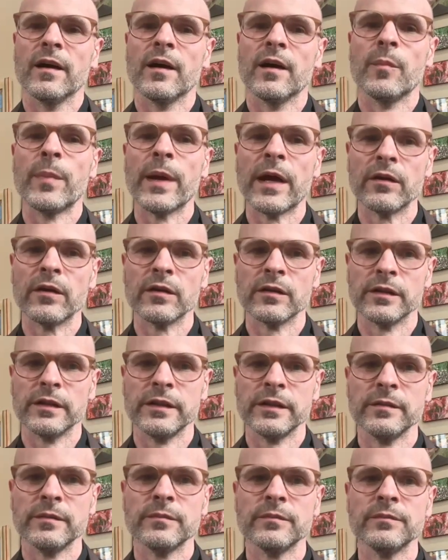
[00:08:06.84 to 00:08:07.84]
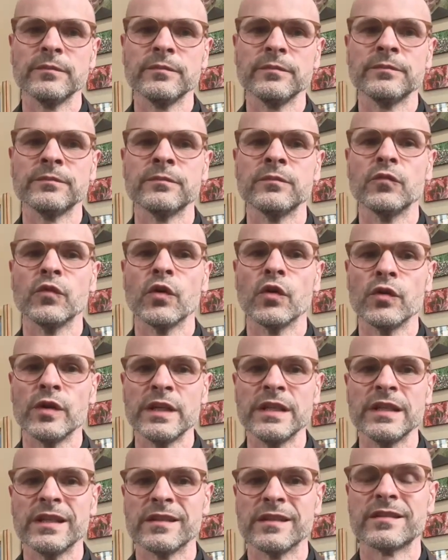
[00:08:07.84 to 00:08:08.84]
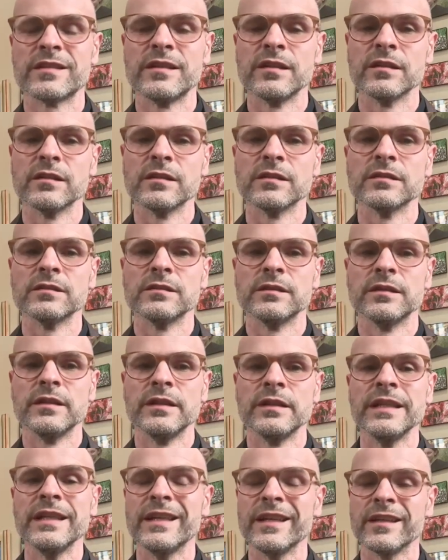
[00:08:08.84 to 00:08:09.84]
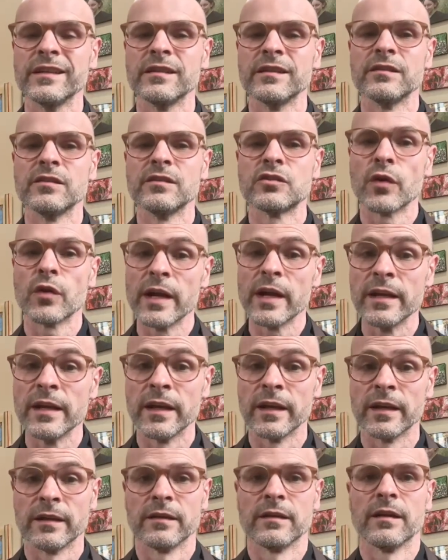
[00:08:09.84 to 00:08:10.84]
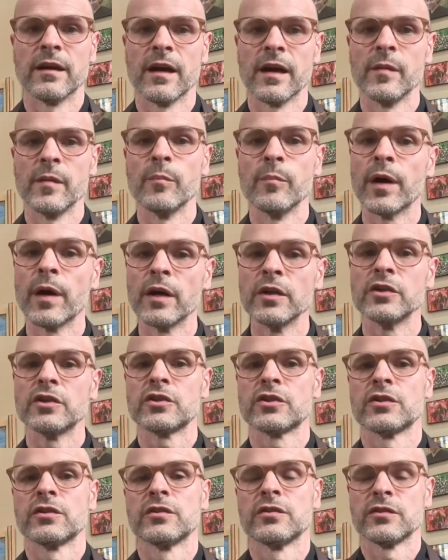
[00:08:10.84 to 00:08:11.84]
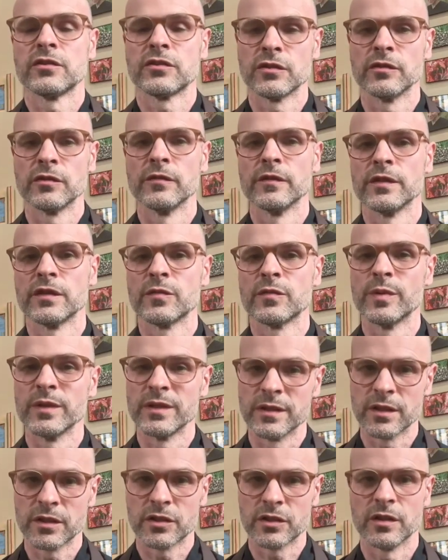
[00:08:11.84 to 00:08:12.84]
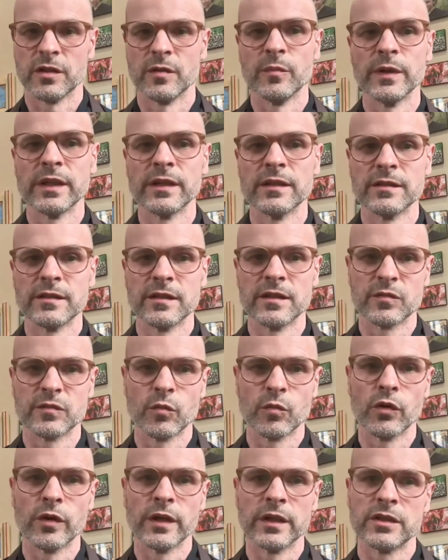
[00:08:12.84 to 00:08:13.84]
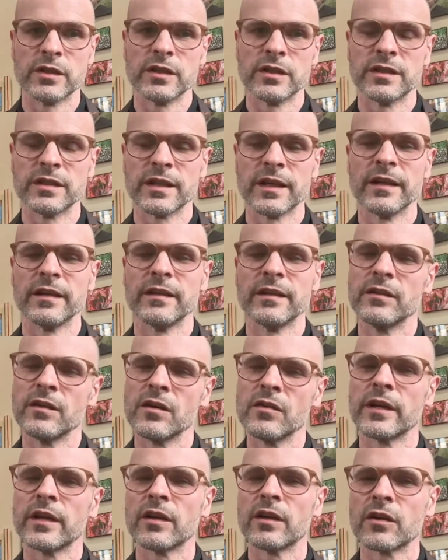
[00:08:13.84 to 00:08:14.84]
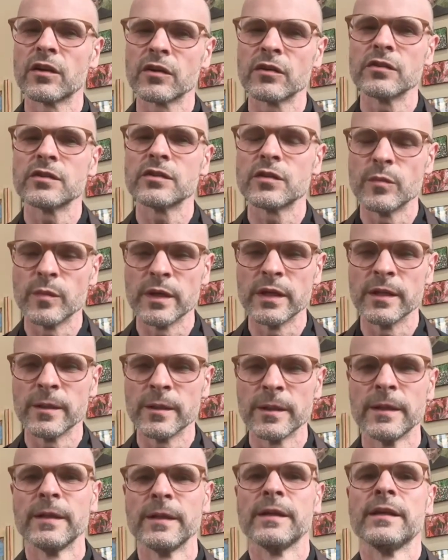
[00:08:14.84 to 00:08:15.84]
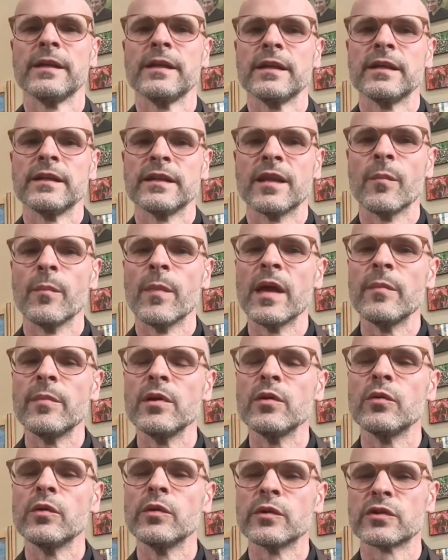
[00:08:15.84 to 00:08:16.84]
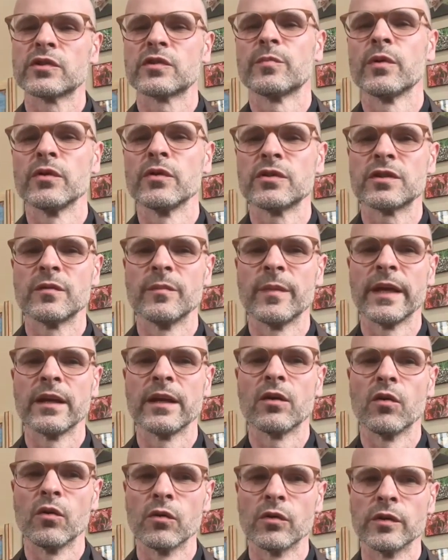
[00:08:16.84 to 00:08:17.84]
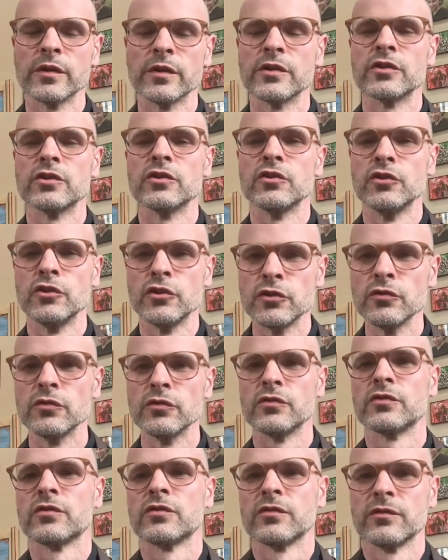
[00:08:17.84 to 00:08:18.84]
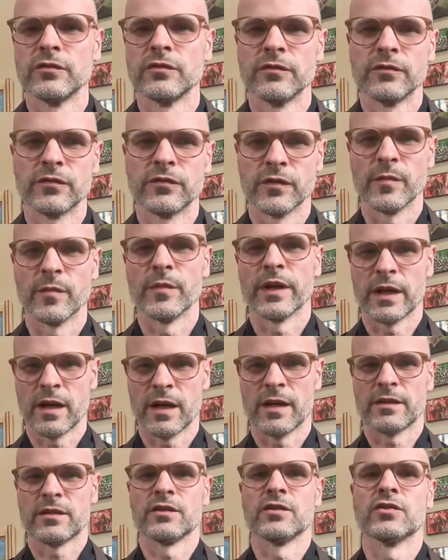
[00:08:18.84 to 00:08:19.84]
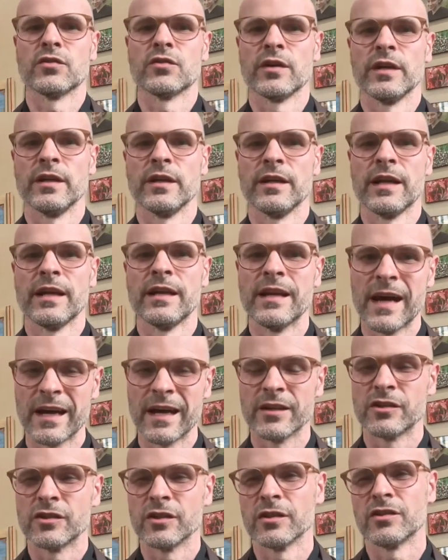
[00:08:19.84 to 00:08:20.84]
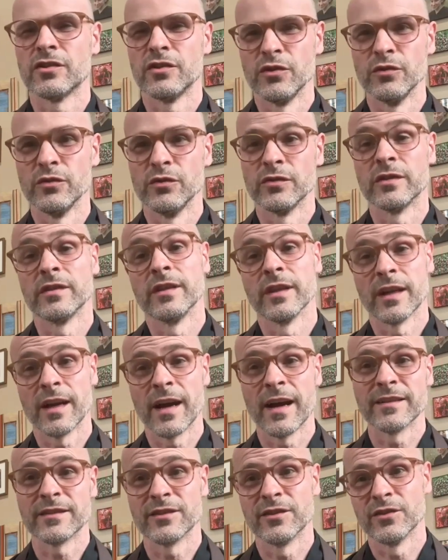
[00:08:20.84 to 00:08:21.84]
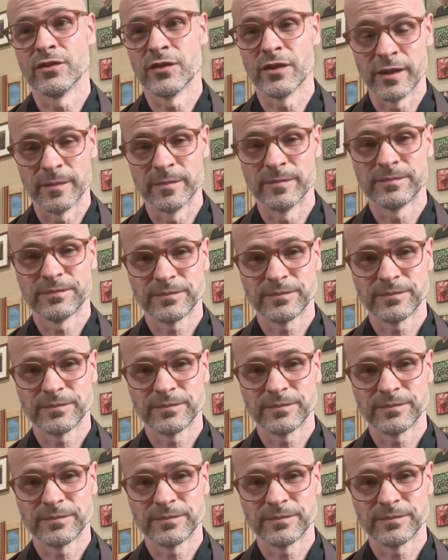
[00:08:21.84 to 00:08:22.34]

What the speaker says: Apparently, Ronit is still needing training on punch service position, because this morning she said, you know, it occurred to me that maybe we were supposed to make orange juice from the concentrate and not just use the concentrate.